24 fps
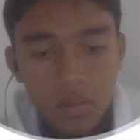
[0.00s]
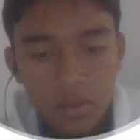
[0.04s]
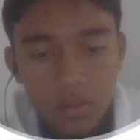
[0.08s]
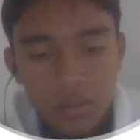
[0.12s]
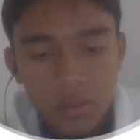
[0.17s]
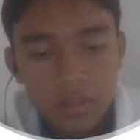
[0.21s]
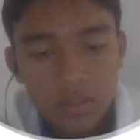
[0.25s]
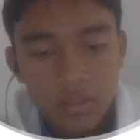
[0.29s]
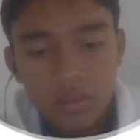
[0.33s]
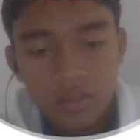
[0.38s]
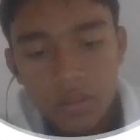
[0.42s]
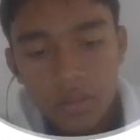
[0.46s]

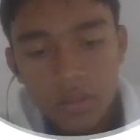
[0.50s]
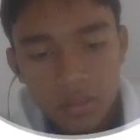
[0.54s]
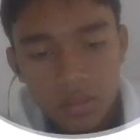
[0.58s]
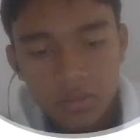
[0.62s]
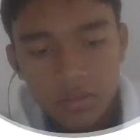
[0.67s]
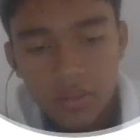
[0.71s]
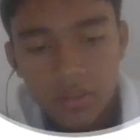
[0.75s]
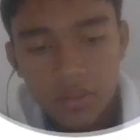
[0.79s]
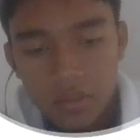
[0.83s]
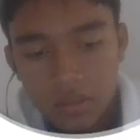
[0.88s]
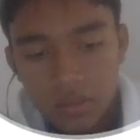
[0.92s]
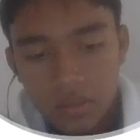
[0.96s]
Just adjust
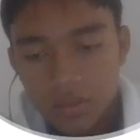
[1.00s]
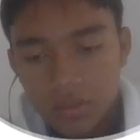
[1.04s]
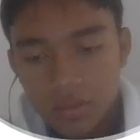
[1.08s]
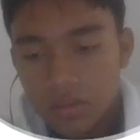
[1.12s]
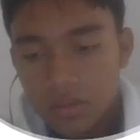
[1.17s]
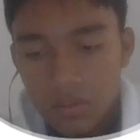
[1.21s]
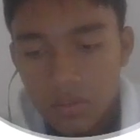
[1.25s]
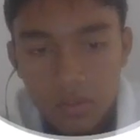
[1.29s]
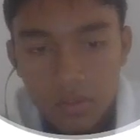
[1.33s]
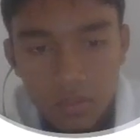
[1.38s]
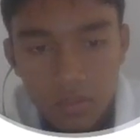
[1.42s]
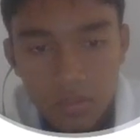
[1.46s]
it.
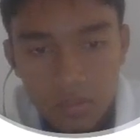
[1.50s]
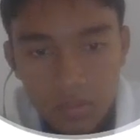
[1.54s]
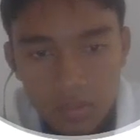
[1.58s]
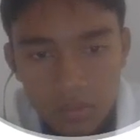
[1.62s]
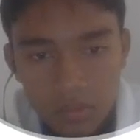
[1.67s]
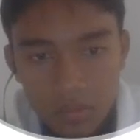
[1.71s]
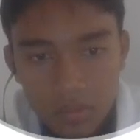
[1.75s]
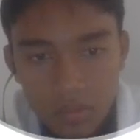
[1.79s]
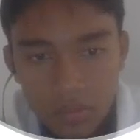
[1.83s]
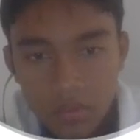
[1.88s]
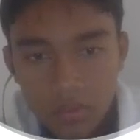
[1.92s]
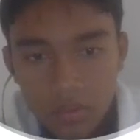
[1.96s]

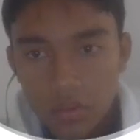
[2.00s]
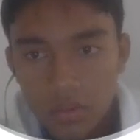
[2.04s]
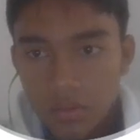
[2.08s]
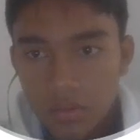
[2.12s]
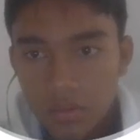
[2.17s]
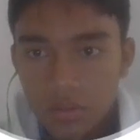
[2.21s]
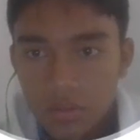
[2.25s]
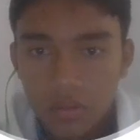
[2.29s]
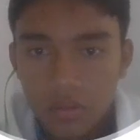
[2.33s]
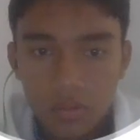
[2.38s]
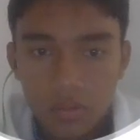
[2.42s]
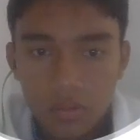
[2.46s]

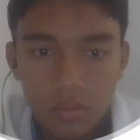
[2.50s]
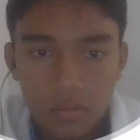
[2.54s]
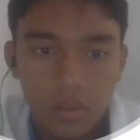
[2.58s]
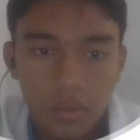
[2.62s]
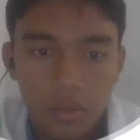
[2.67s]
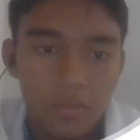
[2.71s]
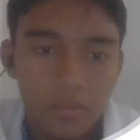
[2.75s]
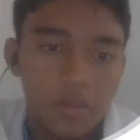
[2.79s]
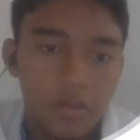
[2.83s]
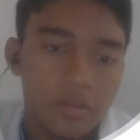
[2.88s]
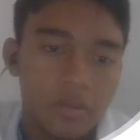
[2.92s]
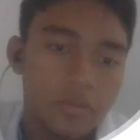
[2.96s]
So I'm
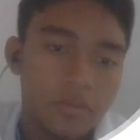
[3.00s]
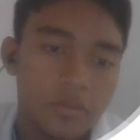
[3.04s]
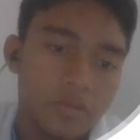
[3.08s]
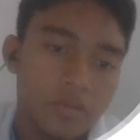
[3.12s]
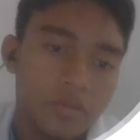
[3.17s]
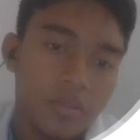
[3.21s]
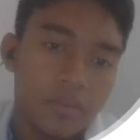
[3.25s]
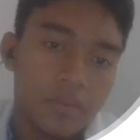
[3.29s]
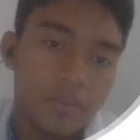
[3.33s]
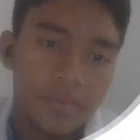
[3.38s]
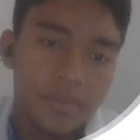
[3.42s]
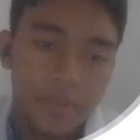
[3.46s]
going to use
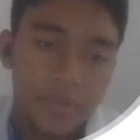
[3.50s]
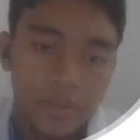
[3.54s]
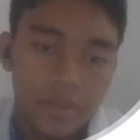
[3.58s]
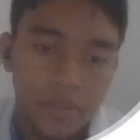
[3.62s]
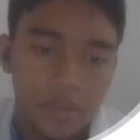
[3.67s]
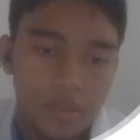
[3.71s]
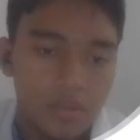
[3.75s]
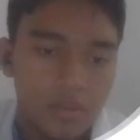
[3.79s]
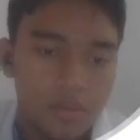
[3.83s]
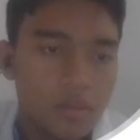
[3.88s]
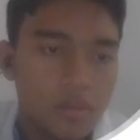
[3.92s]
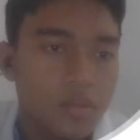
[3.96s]
7%.
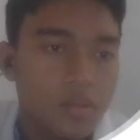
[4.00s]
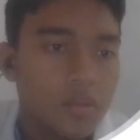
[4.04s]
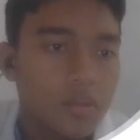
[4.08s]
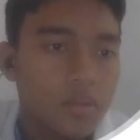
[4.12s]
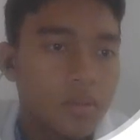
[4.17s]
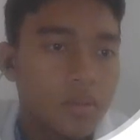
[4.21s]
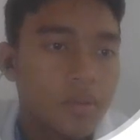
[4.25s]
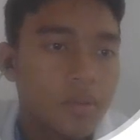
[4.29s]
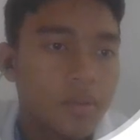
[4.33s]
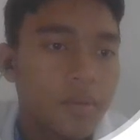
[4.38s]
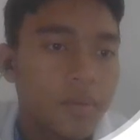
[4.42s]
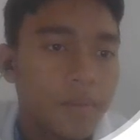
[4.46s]

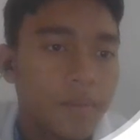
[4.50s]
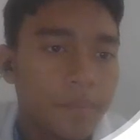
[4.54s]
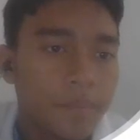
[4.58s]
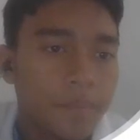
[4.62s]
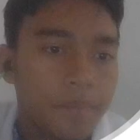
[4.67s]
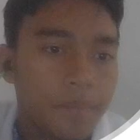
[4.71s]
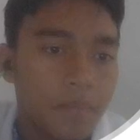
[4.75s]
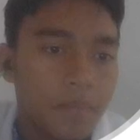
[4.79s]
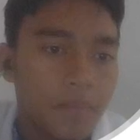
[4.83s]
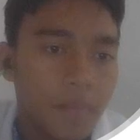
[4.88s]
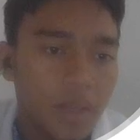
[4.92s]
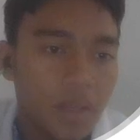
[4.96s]

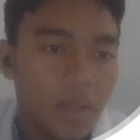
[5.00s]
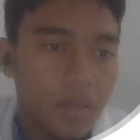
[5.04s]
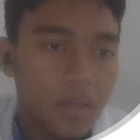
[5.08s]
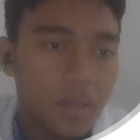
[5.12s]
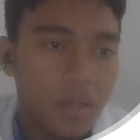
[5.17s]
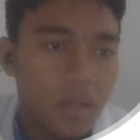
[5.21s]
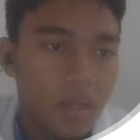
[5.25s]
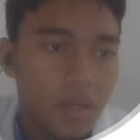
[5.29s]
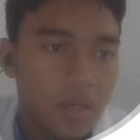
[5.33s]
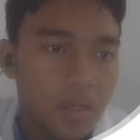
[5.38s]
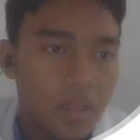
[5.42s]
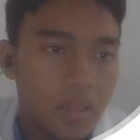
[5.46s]
Then
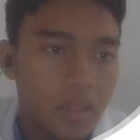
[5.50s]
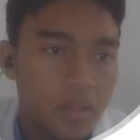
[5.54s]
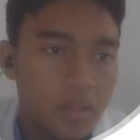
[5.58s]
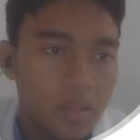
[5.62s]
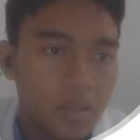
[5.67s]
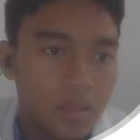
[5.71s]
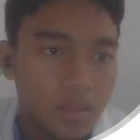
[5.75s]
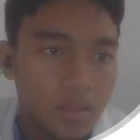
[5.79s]
add